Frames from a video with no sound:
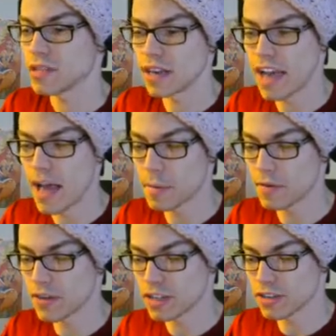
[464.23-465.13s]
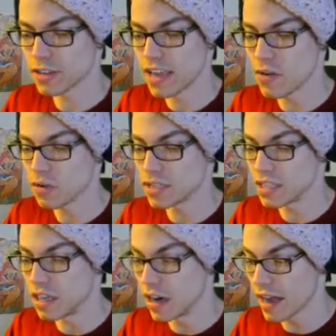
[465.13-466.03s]
It was gonna happen eventually. It was
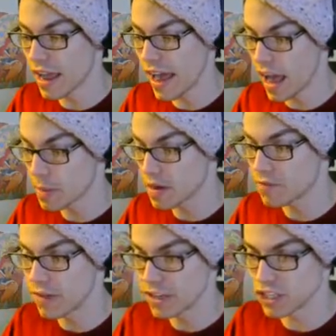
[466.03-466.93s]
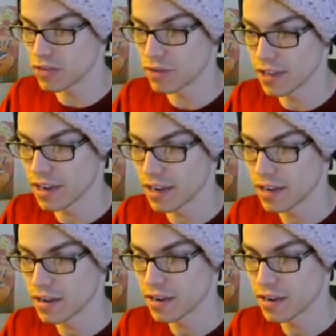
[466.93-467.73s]
gonna happen eventually.